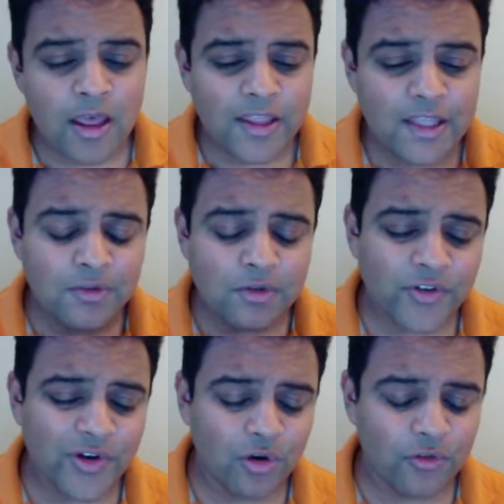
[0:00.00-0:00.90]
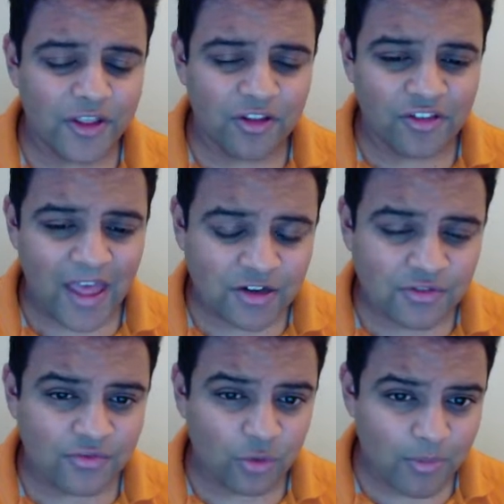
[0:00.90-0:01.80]
even if you don't know the exact
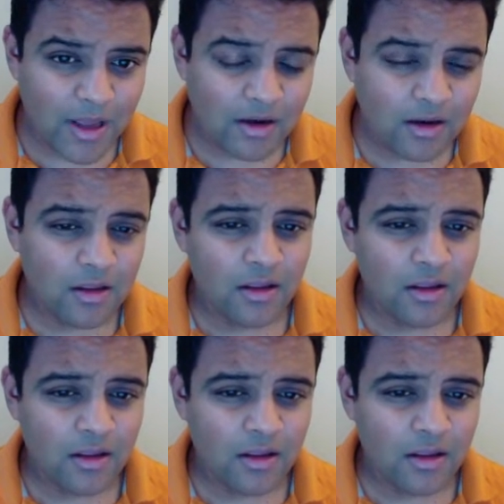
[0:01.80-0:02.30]
format